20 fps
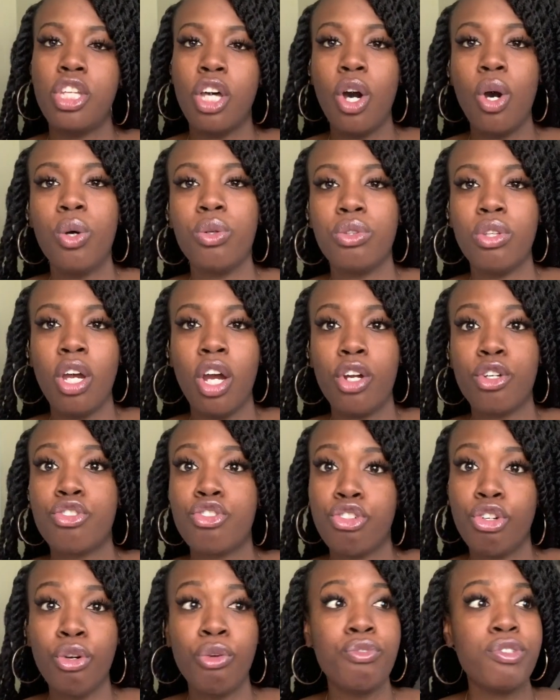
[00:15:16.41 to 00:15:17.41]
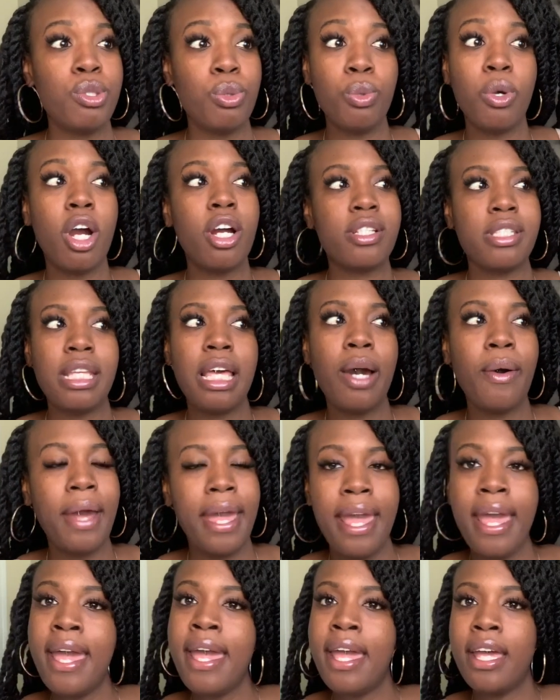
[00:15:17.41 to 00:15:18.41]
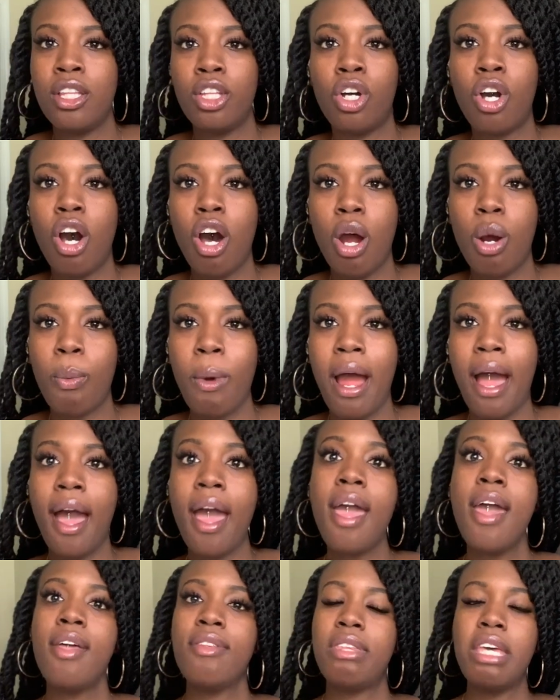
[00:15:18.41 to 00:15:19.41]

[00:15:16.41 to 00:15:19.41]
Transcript: told her truth to Garcelle and in the car ride